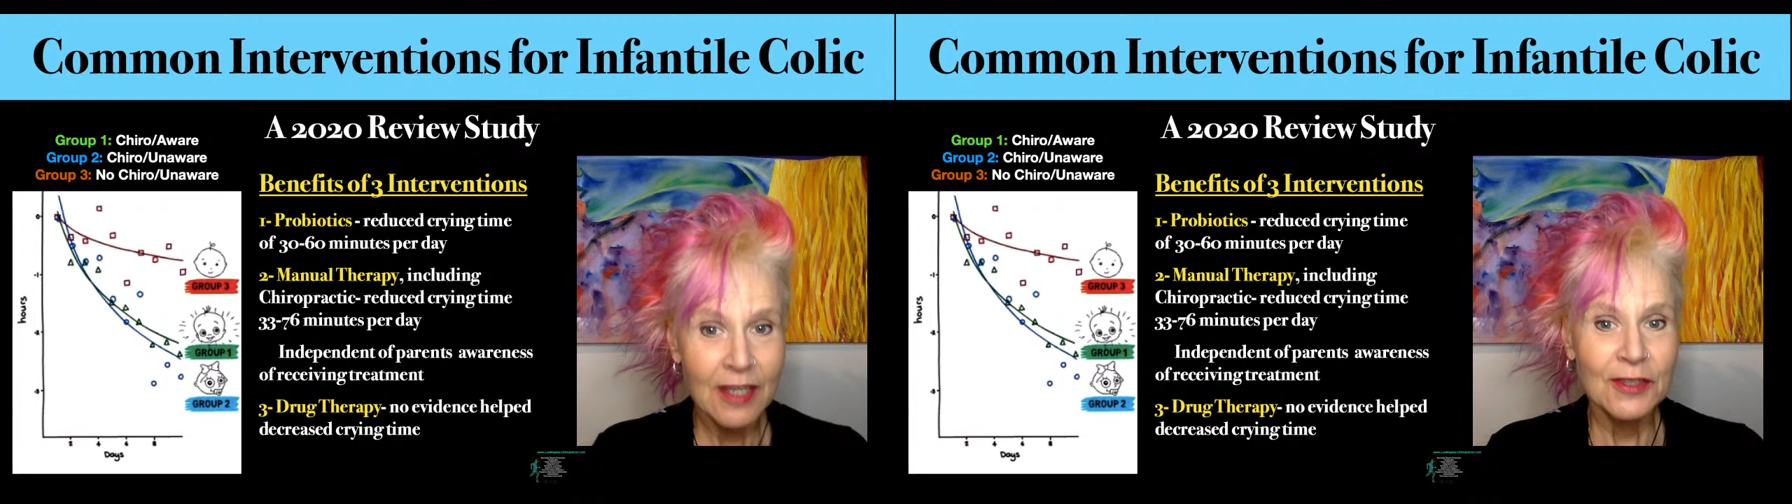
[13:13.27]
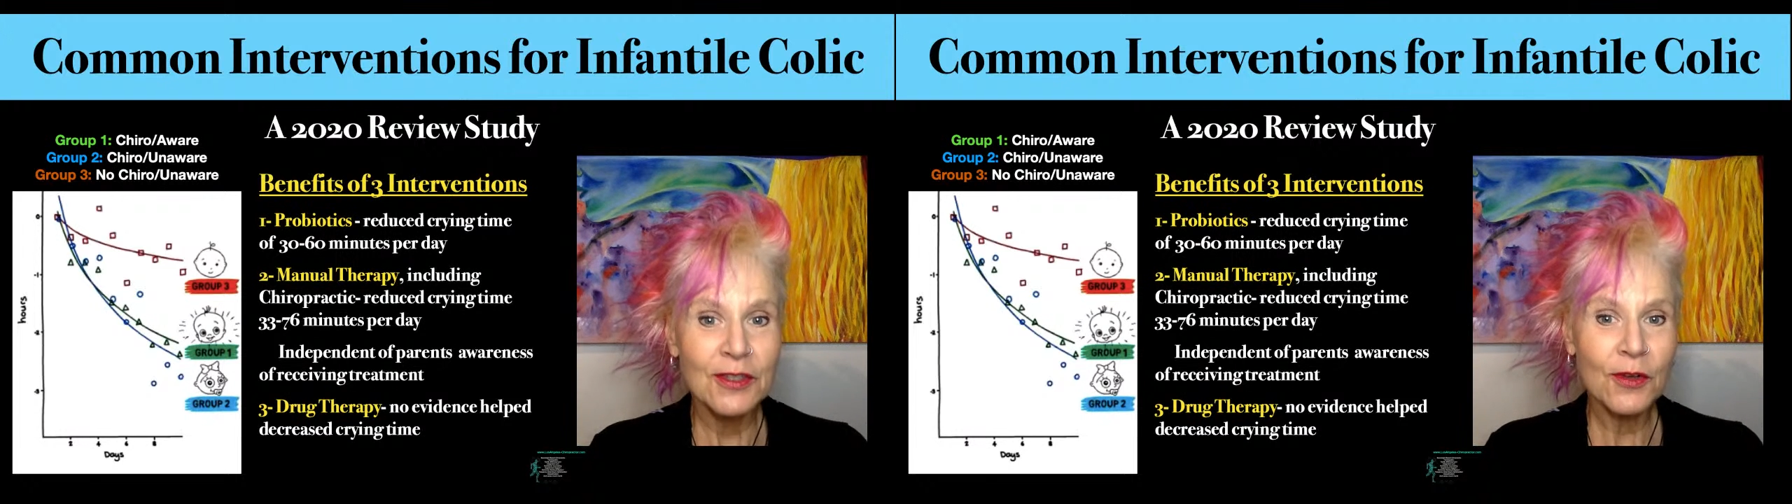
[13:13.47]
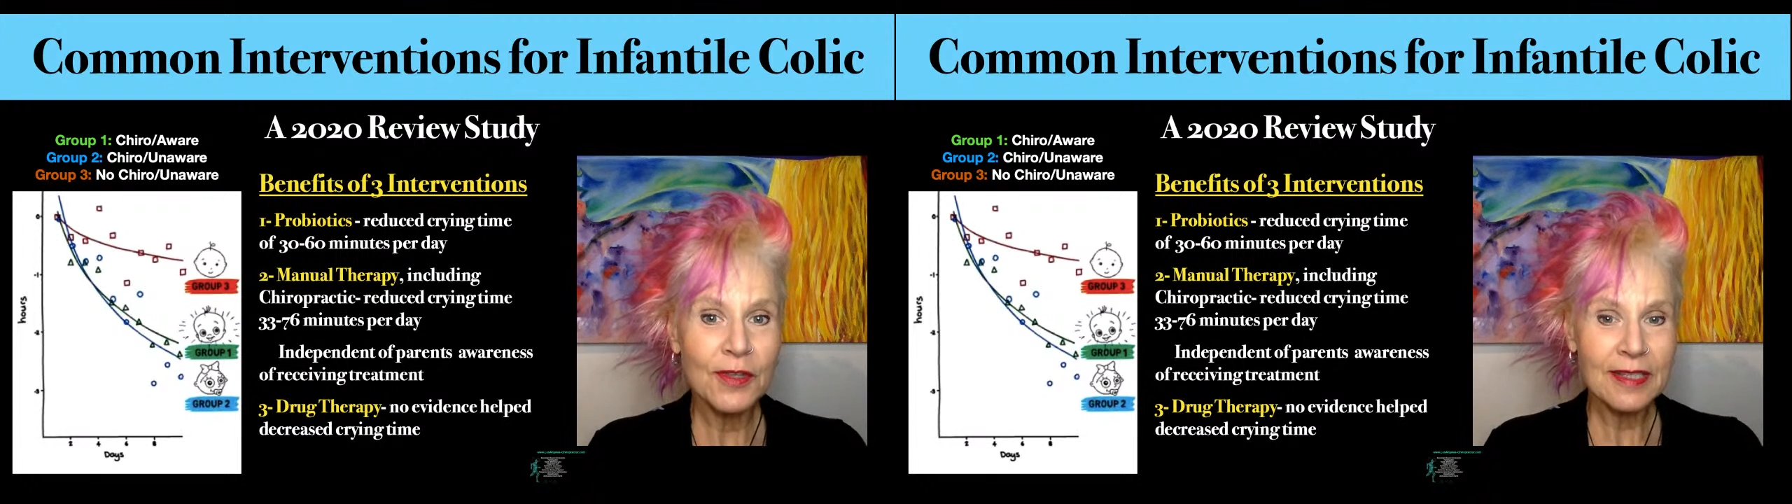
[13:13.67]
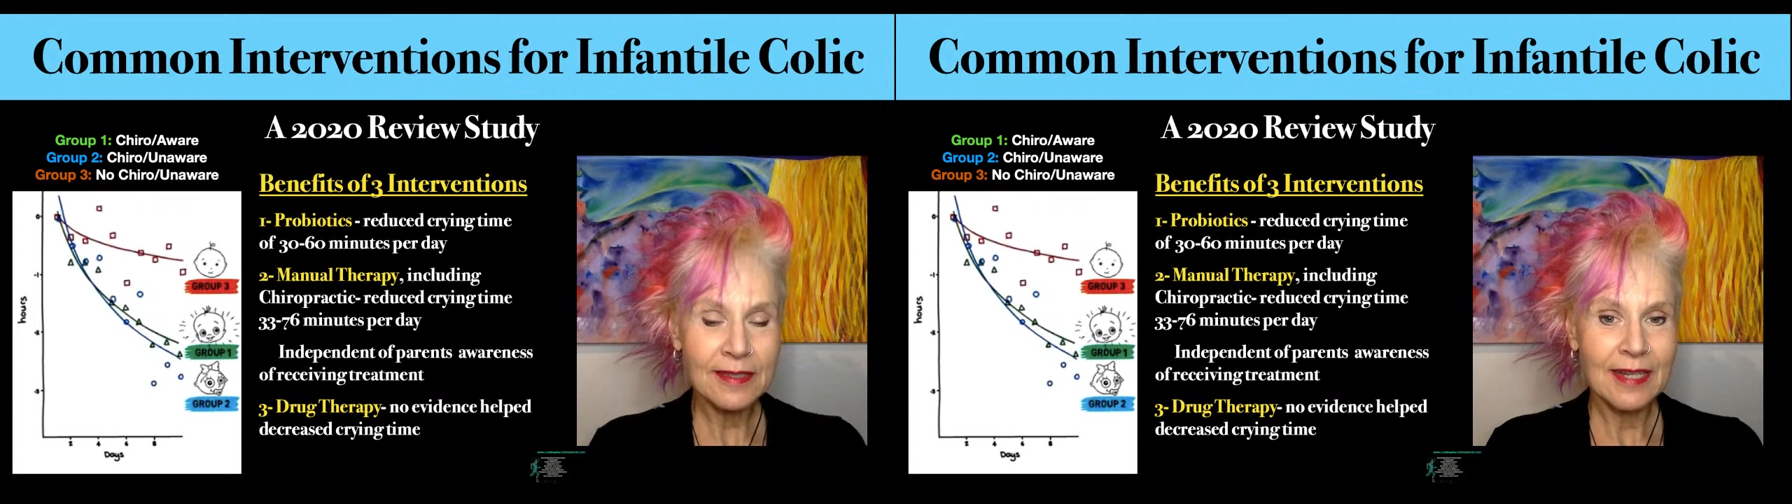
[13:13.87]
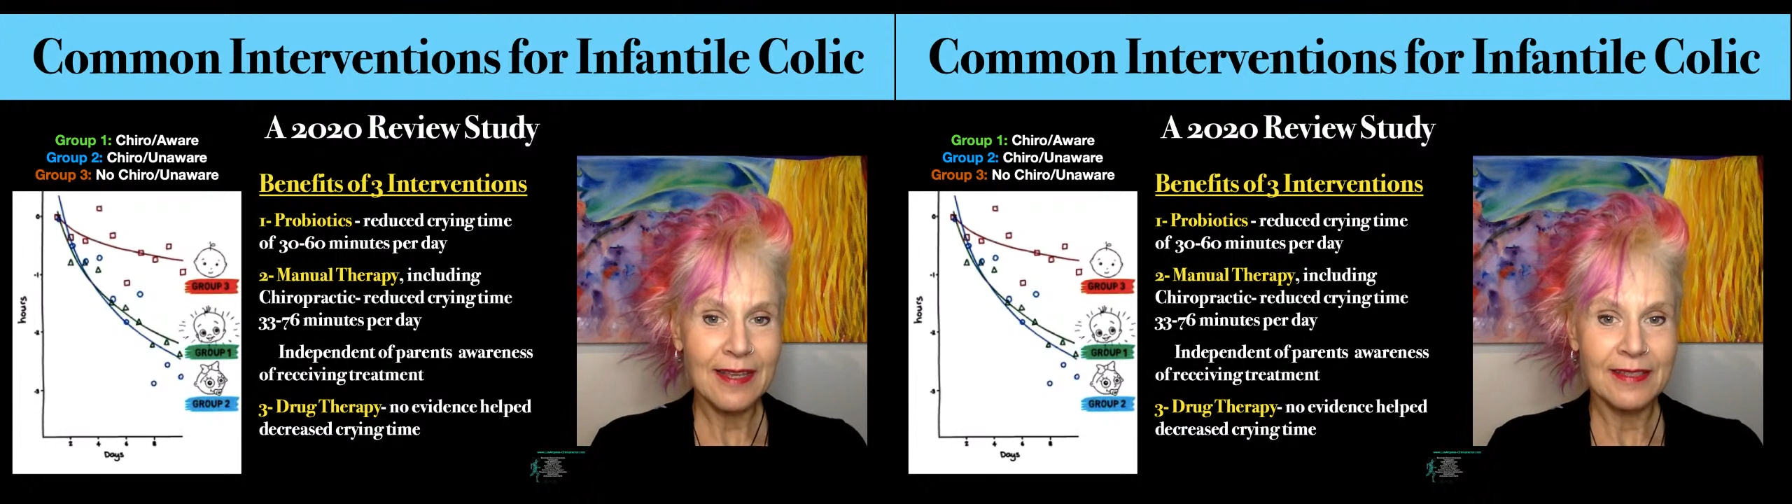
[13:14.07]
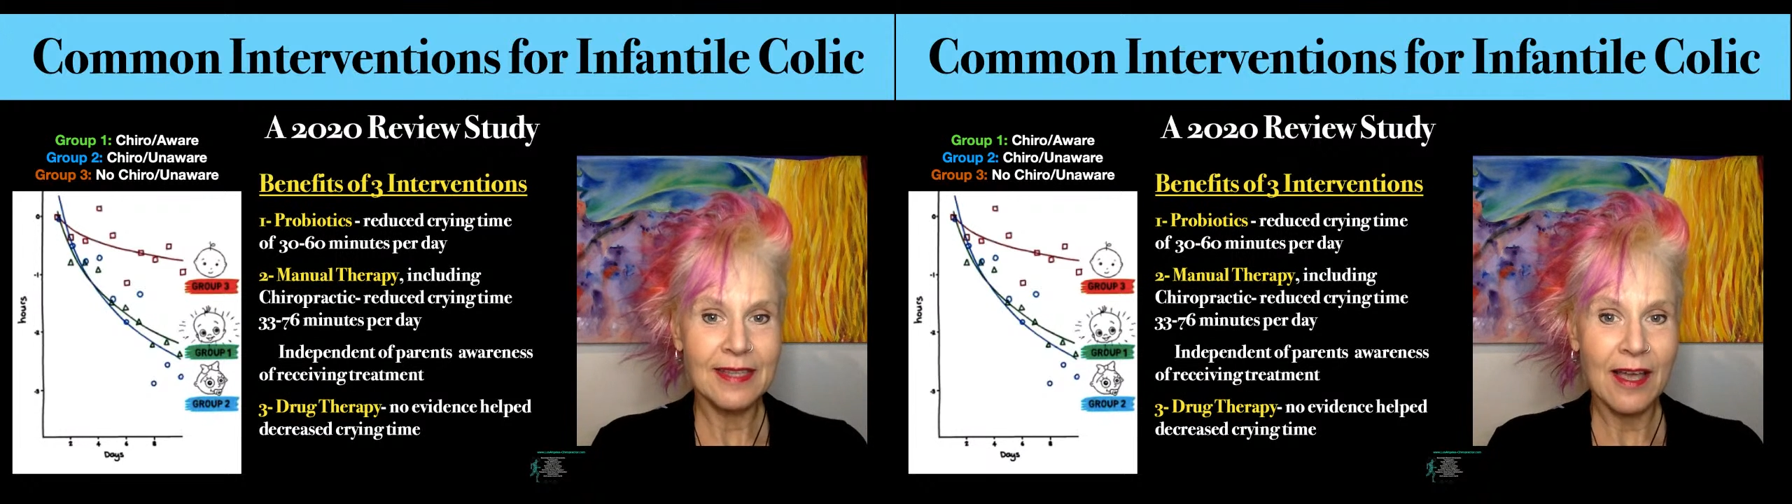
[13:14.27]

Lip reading: So this takes